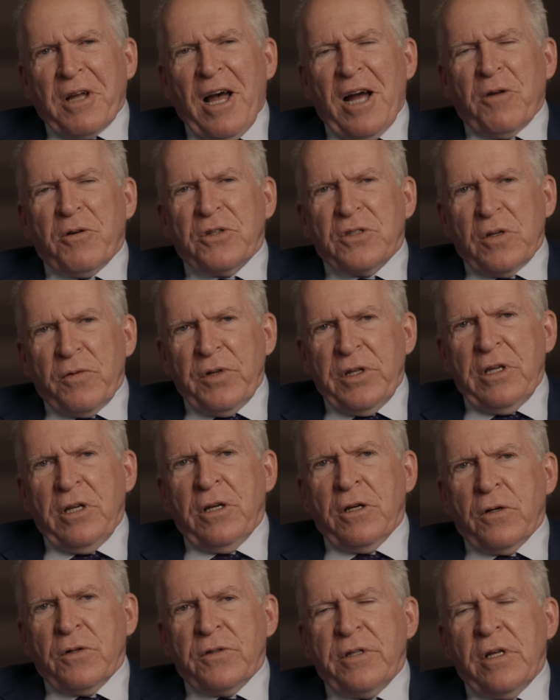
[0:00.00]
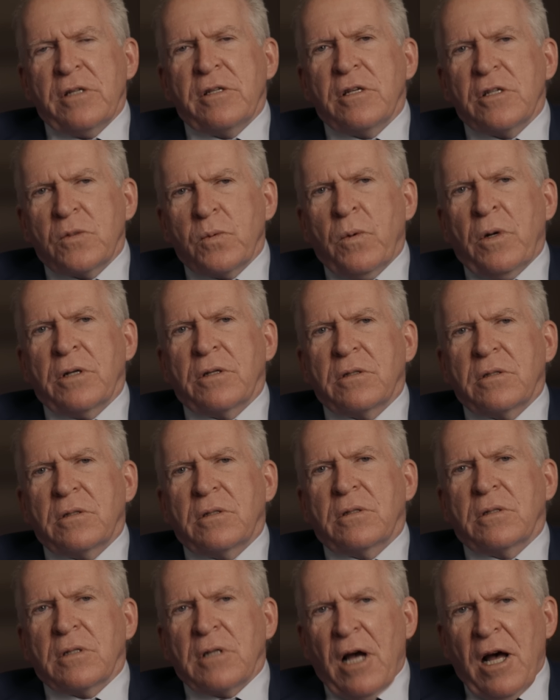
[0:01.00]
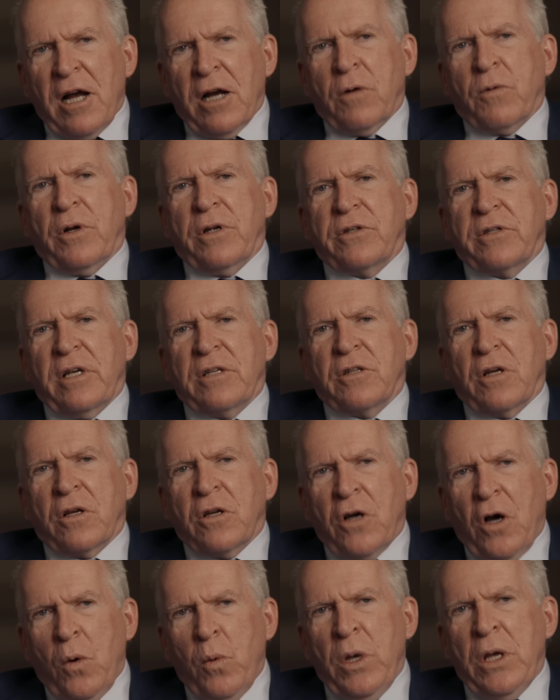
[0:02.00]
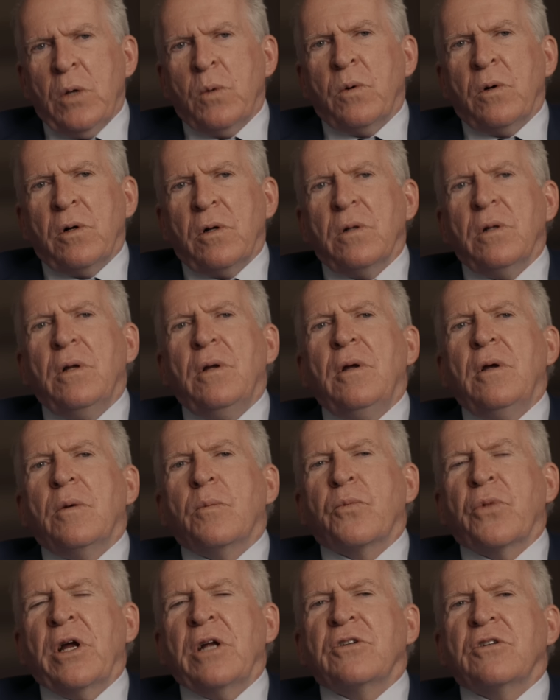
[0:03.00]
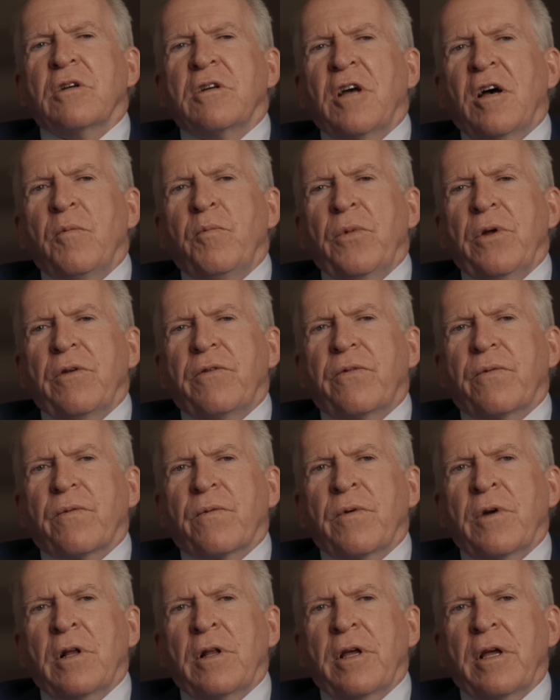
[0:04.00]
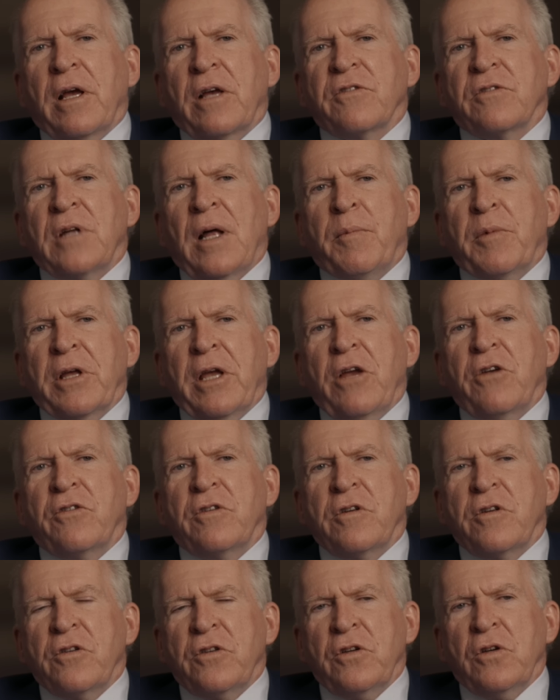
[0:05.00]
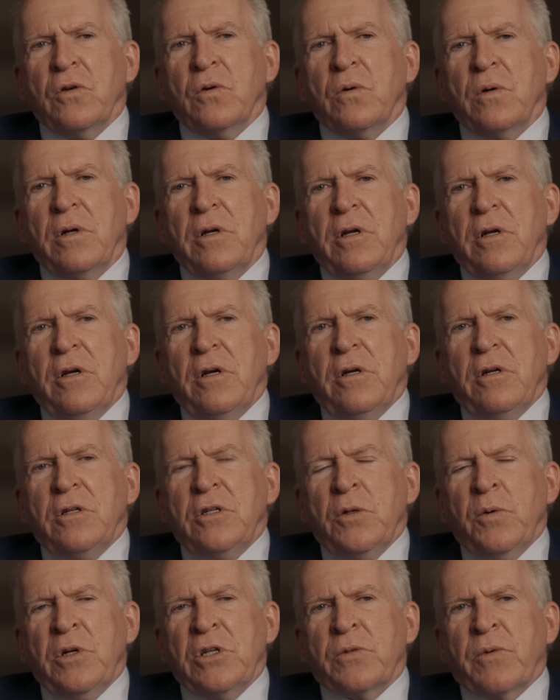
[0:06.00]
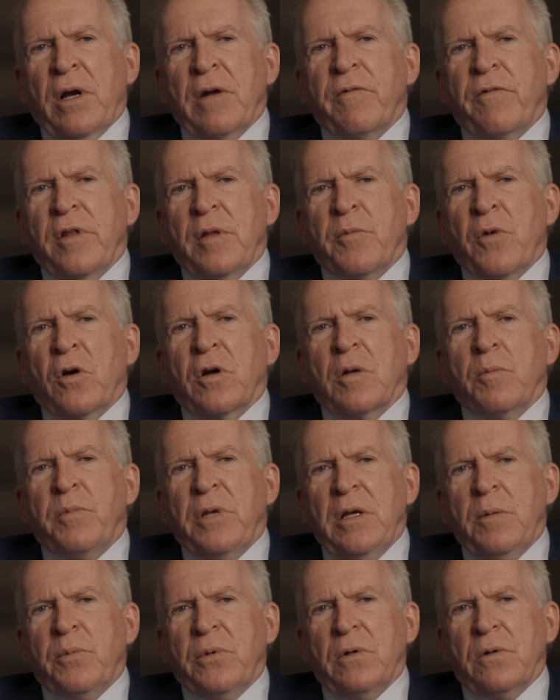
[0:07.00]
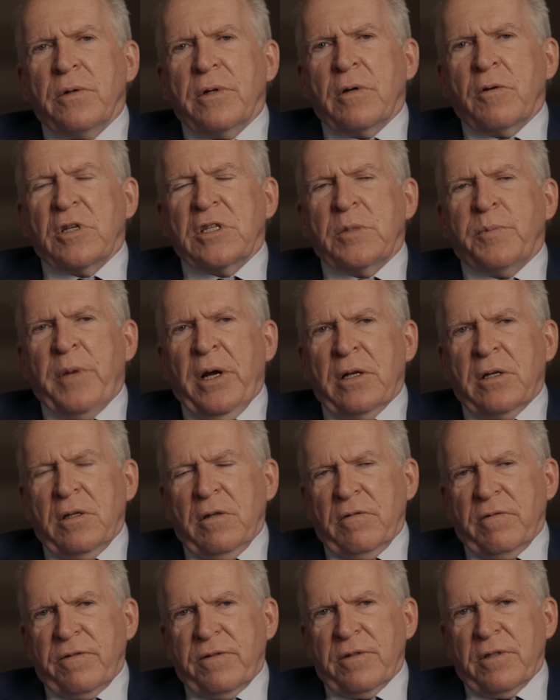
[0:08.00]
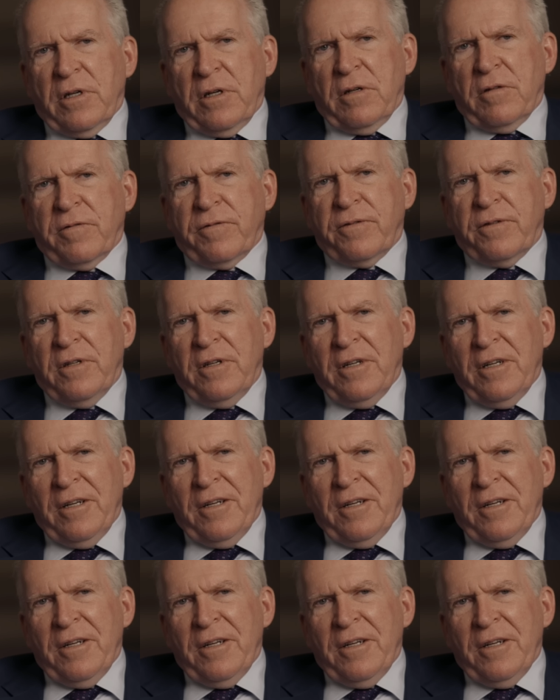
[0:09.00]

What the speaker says: Congress over the years, this is what Congress, as a co-equal branch of government, really has an obligation to do. Do what is right for the American people, irrespective of